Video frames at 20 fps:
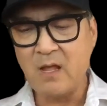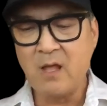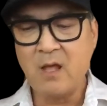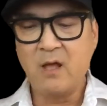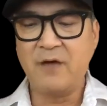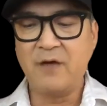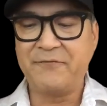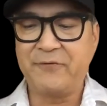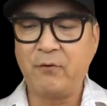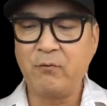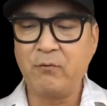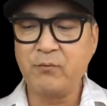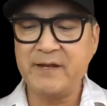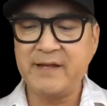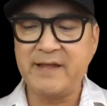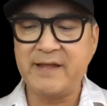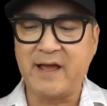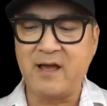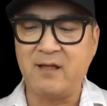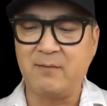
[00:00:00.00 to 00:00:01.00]
A full
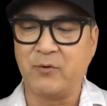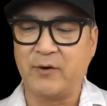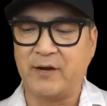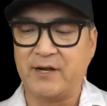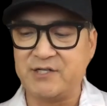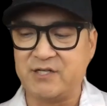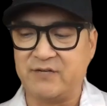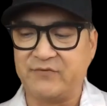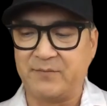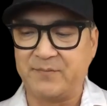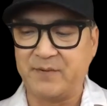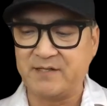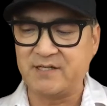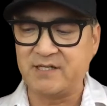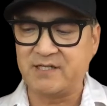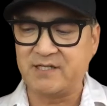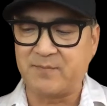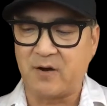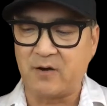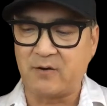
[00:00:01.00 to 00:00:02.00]
recalibration of a
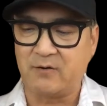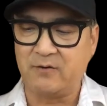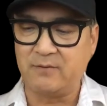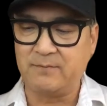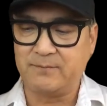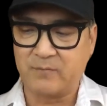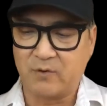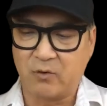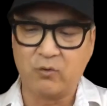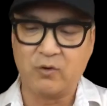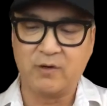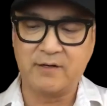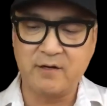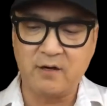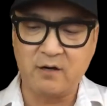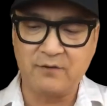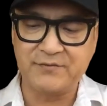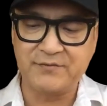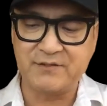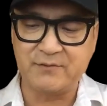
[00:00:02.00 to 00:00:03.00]
business model or a
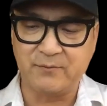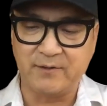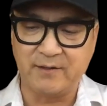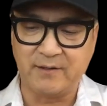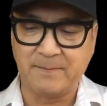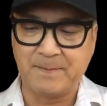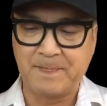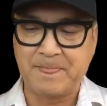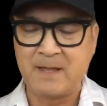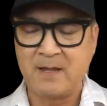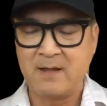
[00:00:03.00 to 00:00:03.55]
golf swing